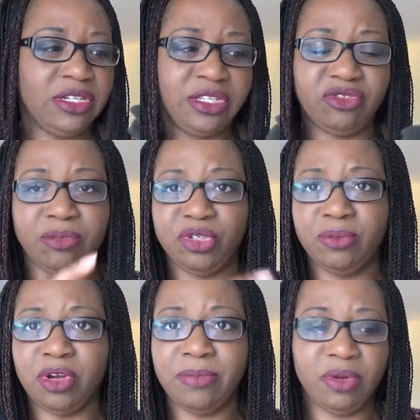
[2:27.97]
in the
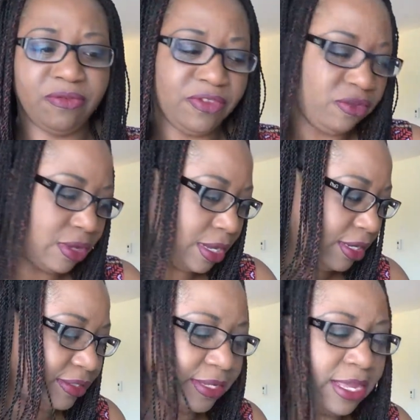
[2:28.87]
description bar below for you
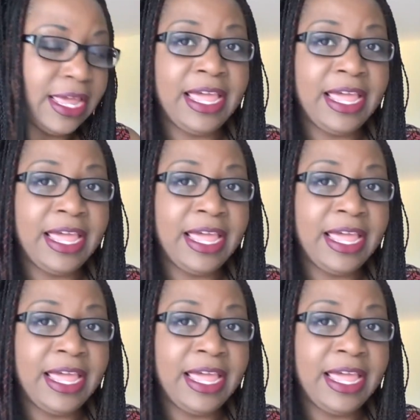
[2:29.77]
guys.